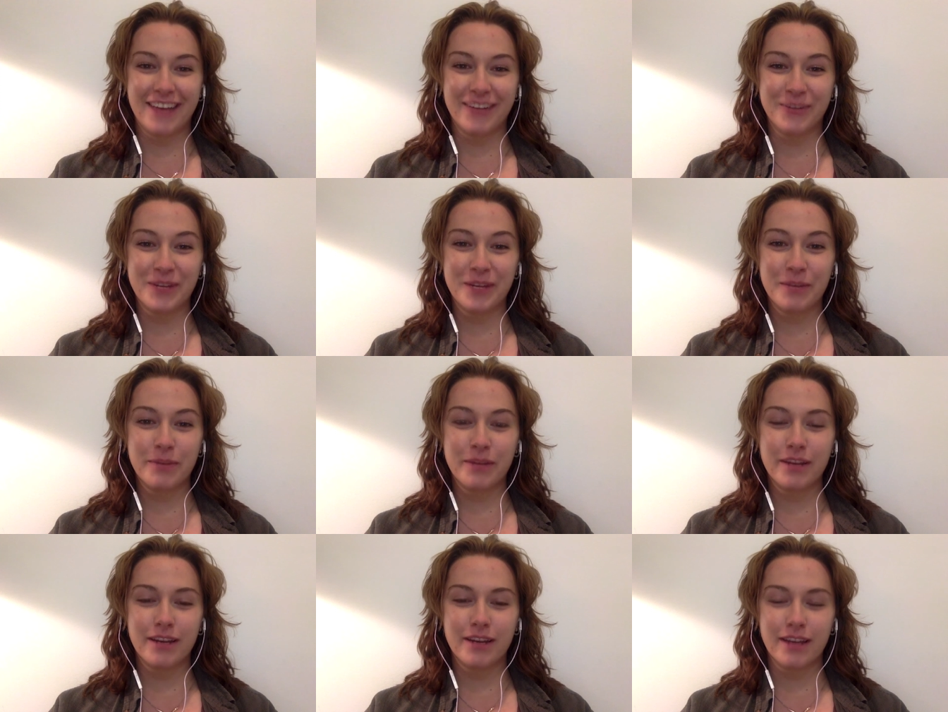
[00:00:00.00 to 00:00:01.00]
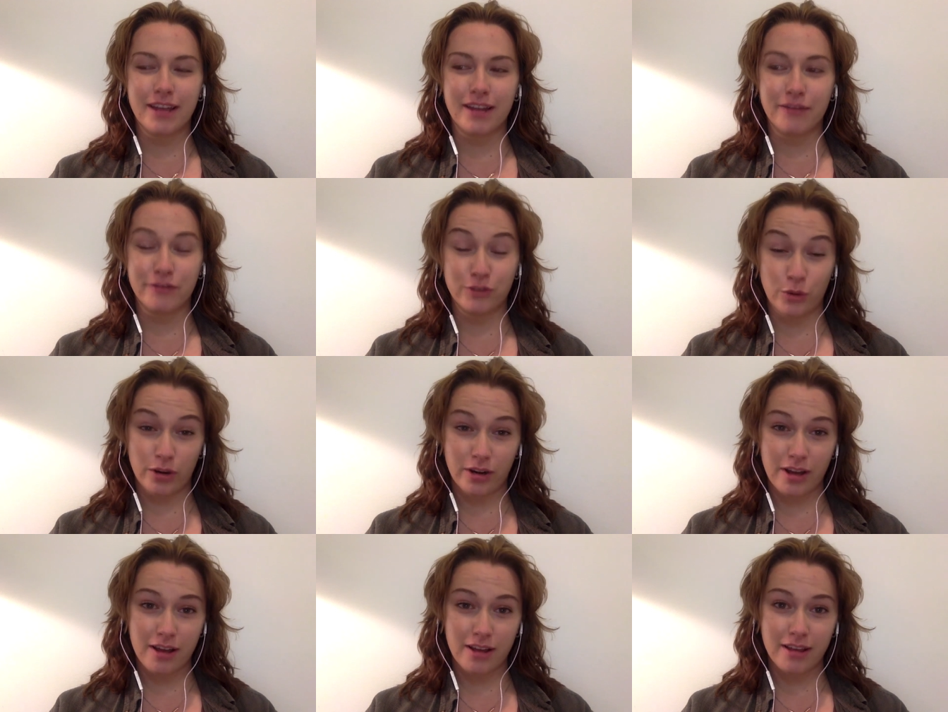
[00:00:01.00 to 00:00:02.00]
We competed in
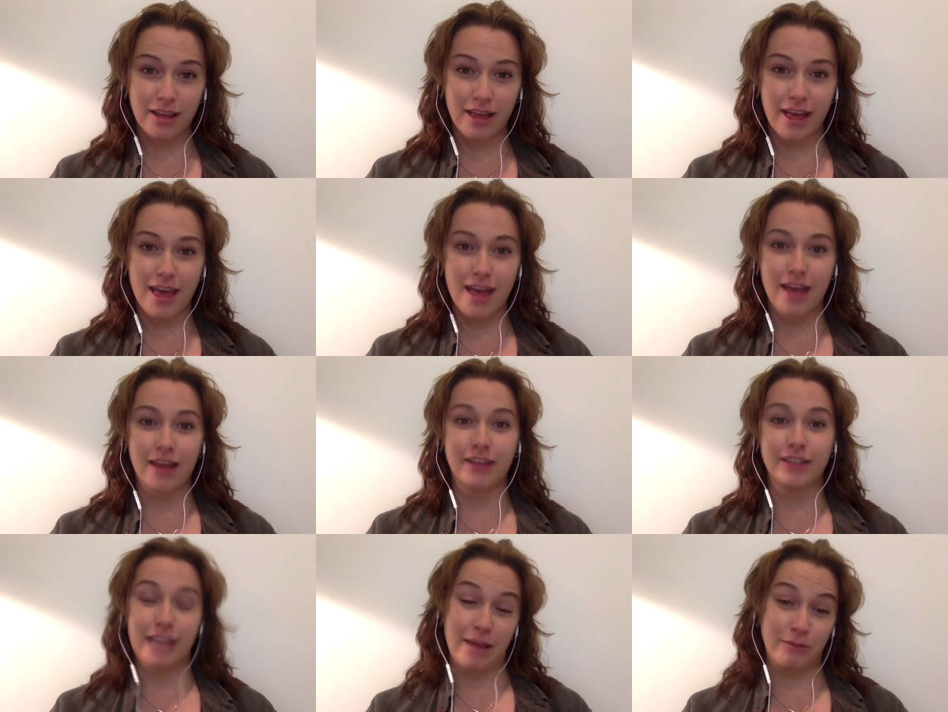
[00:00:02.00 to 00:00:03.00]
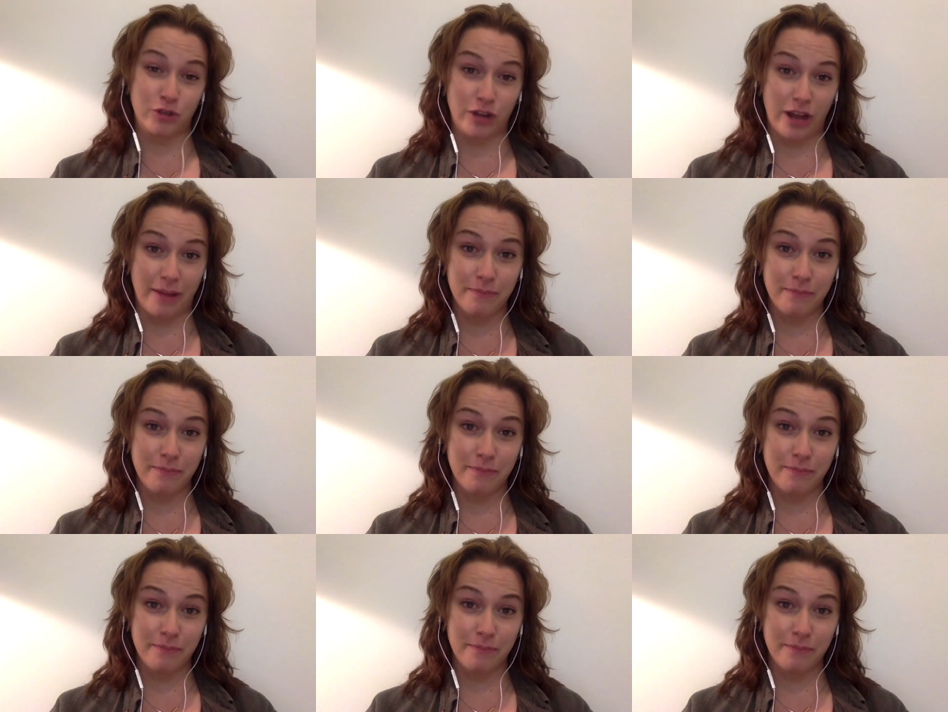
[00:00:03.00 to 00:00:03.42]
Florida and Amsterdam,